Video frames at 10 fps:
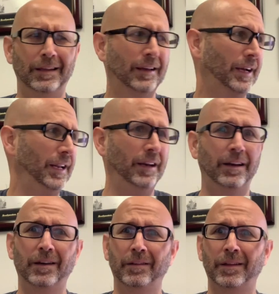I didn't
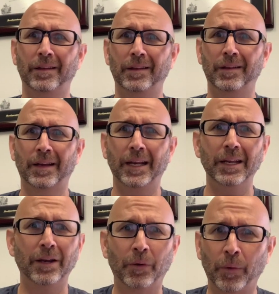
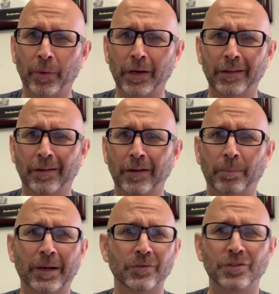know we were going to talk
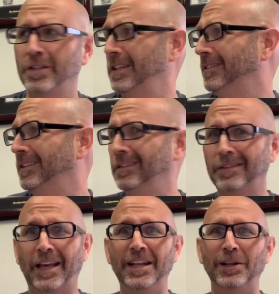about Jesus.
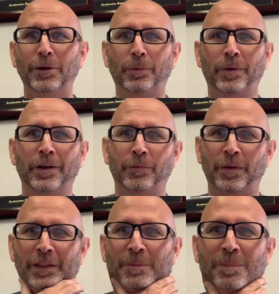I didn't know we were going to
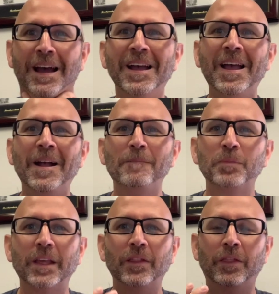read the Bible.
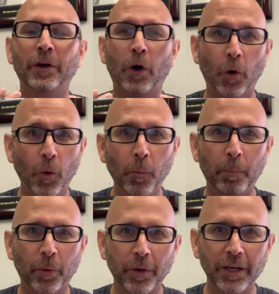The whole
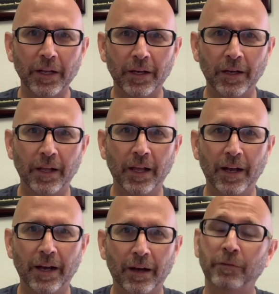point
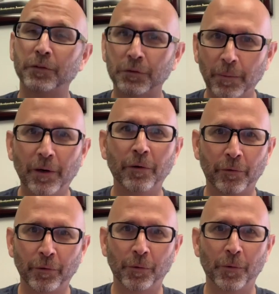of a small
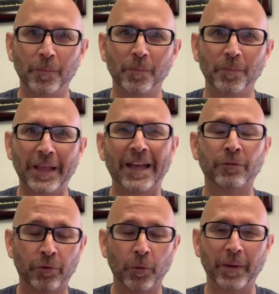group
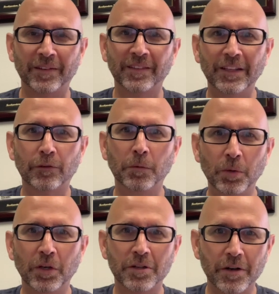at Saints
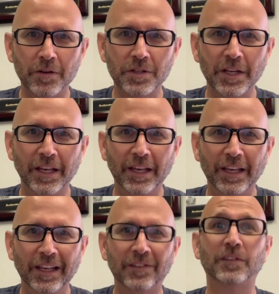Community Church
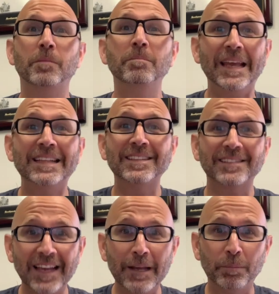is to make
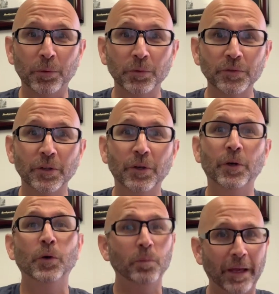disciples
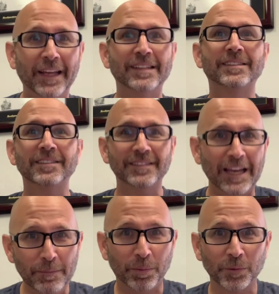who make
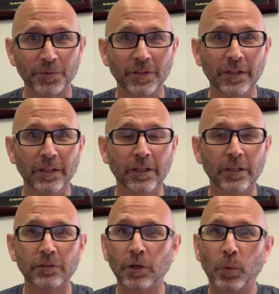disciples.
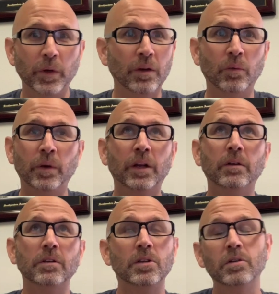So you
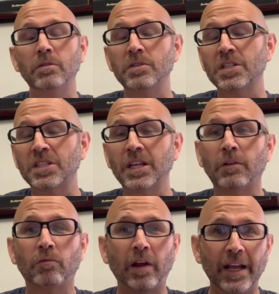don't just get
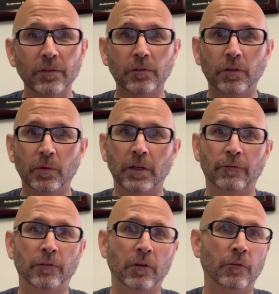around to it
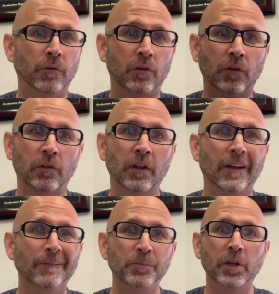if you just
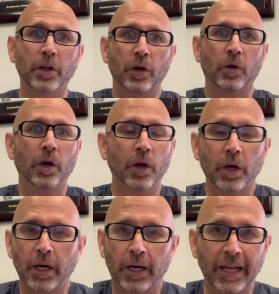
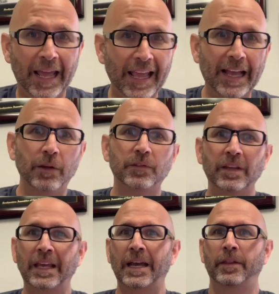hang out
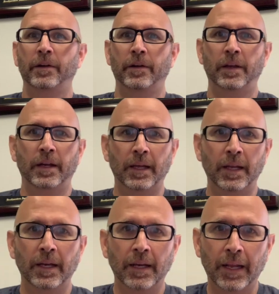together
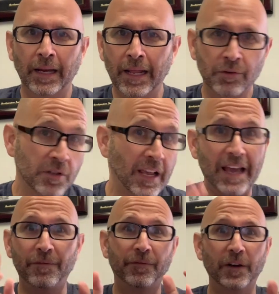and just
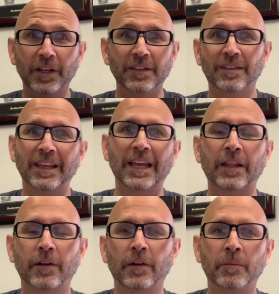have fun
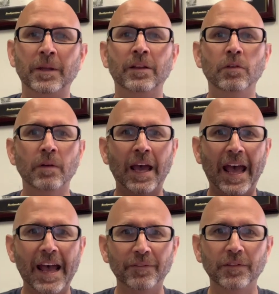together. I mean, you
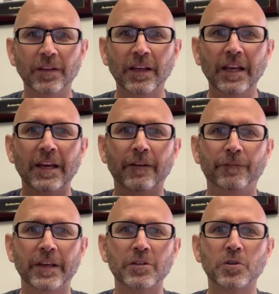have to
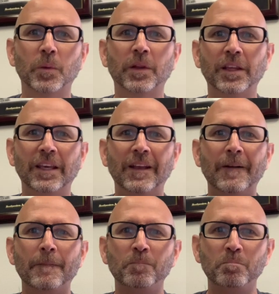eventually
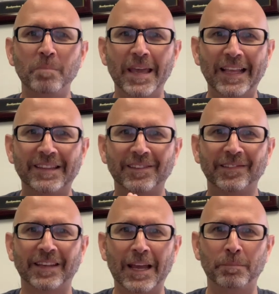make
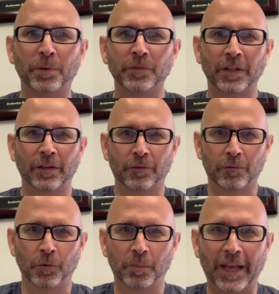disciples in this
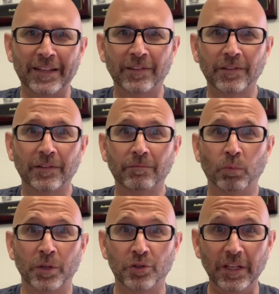group. That's
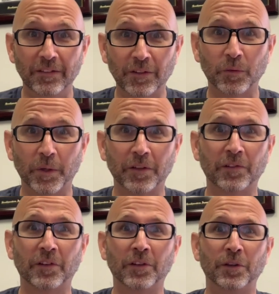what Jesus wanted
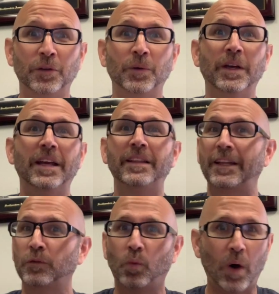us to do.
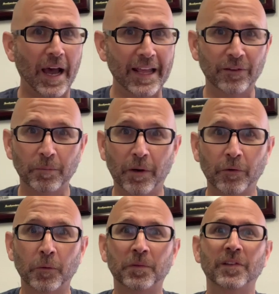That's why small
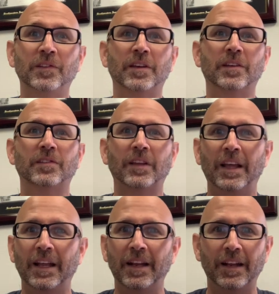groups exist.
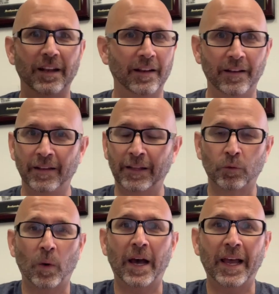That's
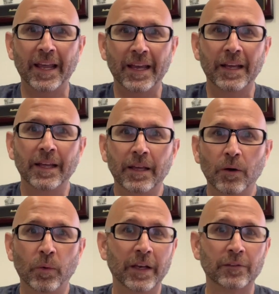why
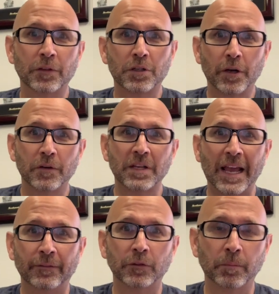we as a church
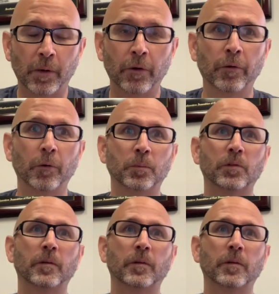have small groups.